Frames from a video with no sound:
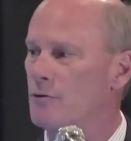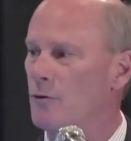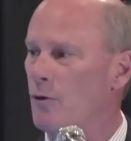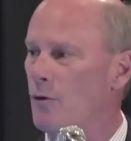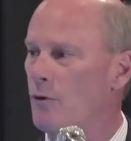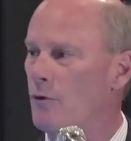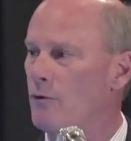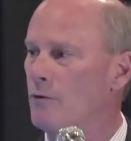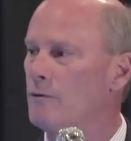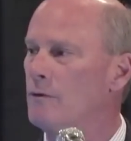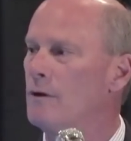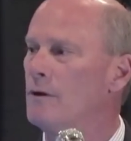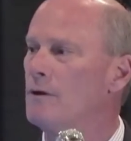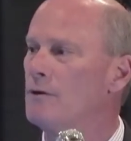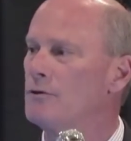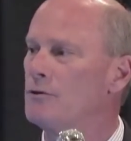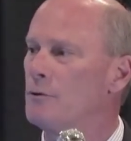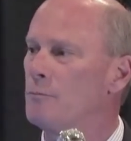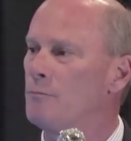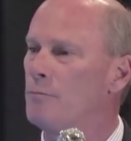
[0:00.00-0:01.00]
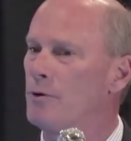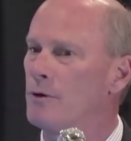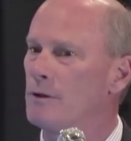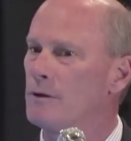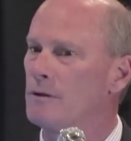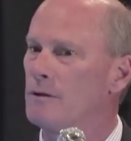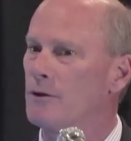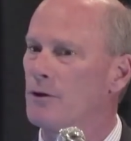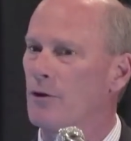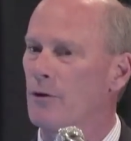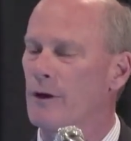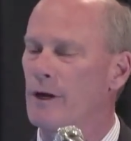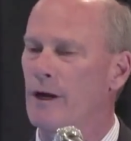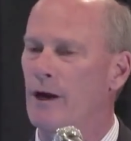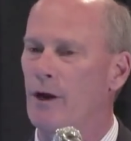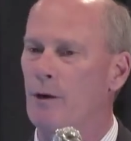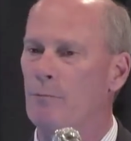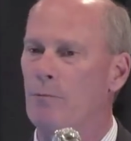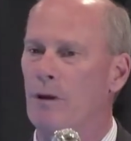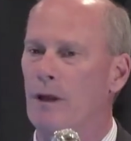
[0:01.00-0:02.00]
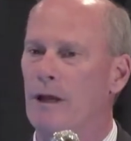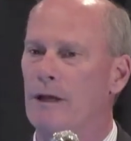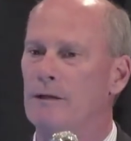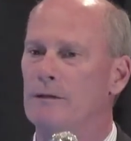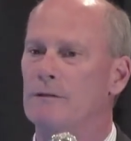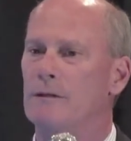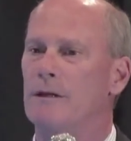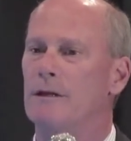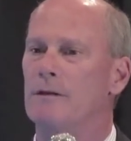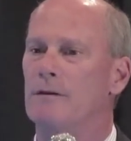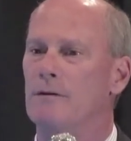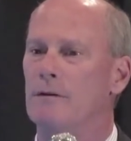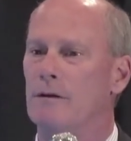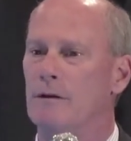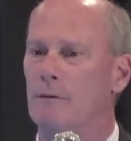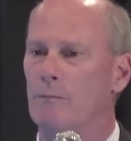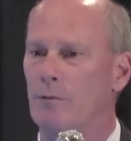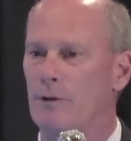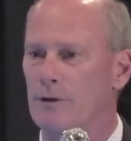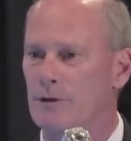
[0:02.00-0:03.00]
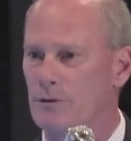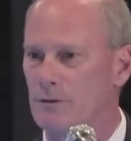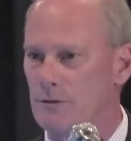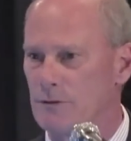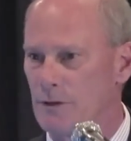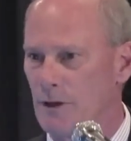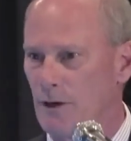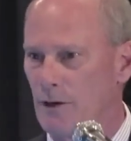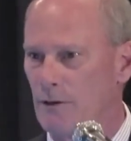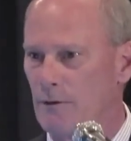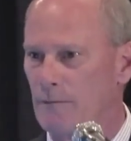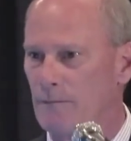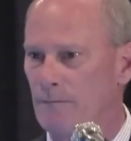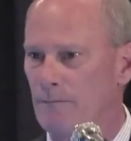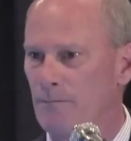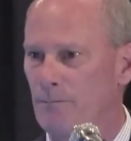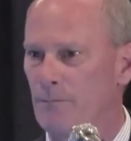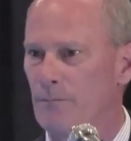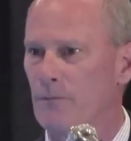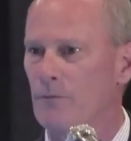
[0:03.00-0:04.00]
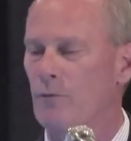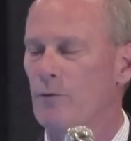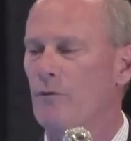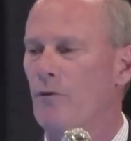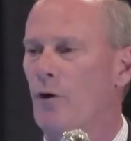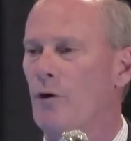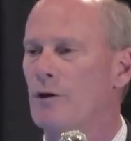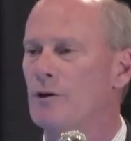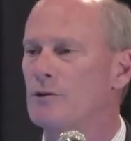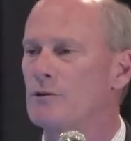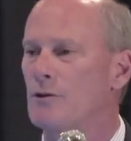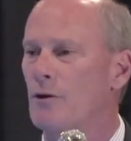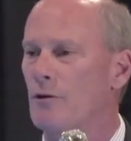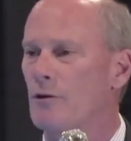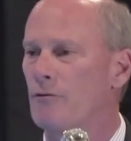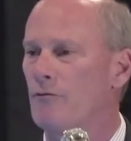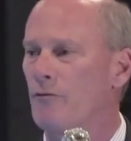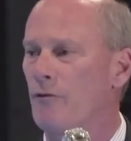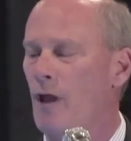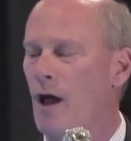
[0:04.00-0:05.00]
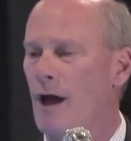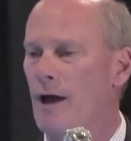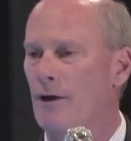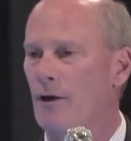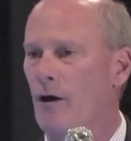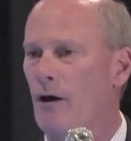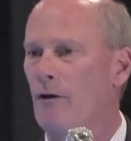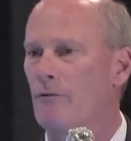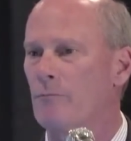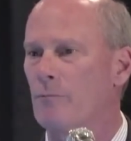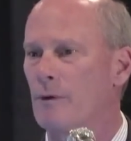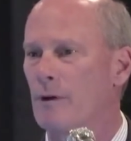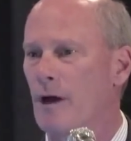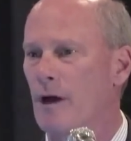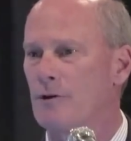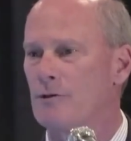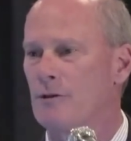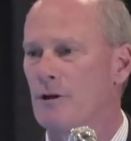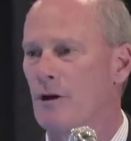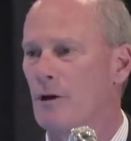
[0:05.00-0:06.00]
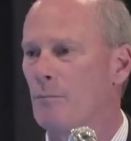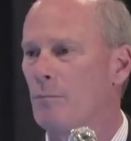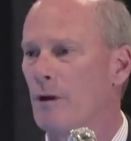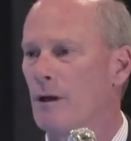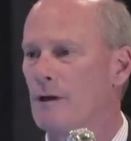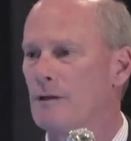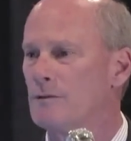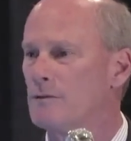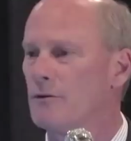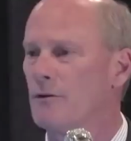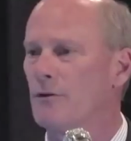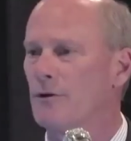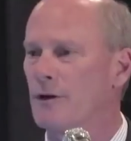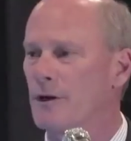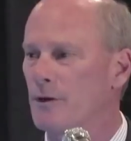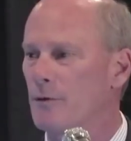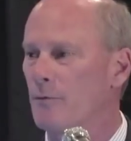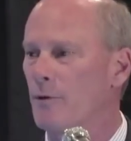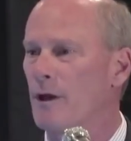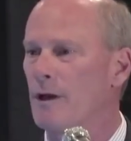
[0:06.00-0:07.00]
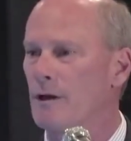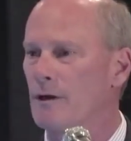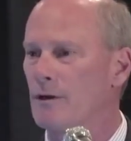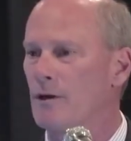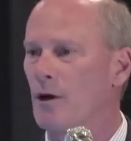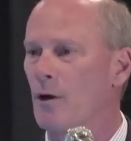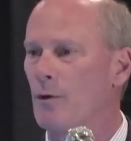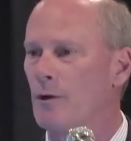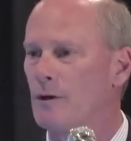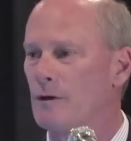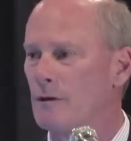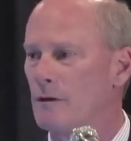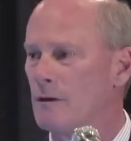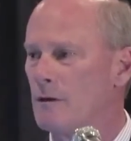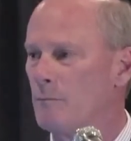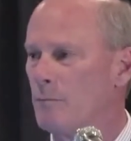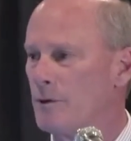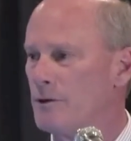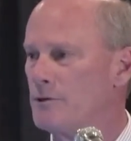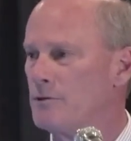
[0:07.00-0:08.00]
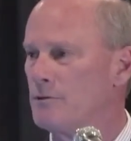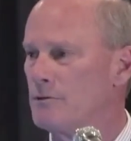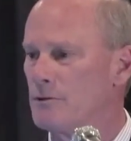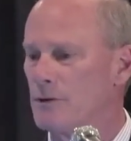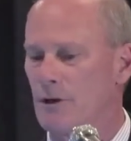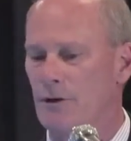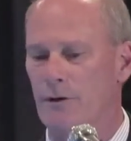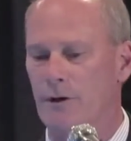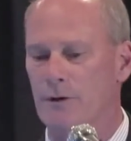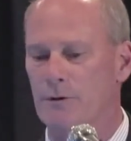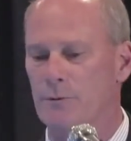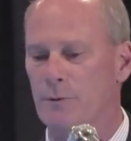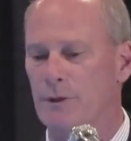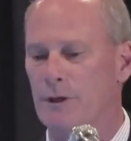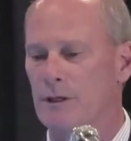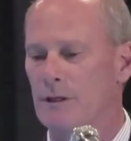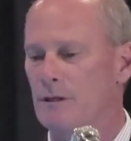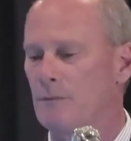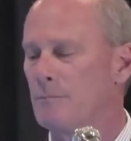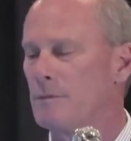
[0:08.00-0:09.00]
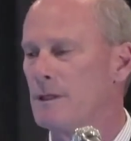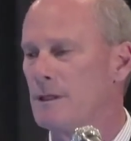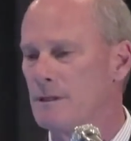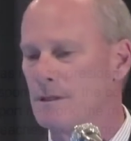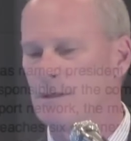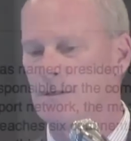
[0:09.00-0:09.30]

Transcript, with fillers: Larry R. Flynn, president of Gulfstream Aerospace Corporation, has informed the corporation of his intention to retire on June 30th for health reasons.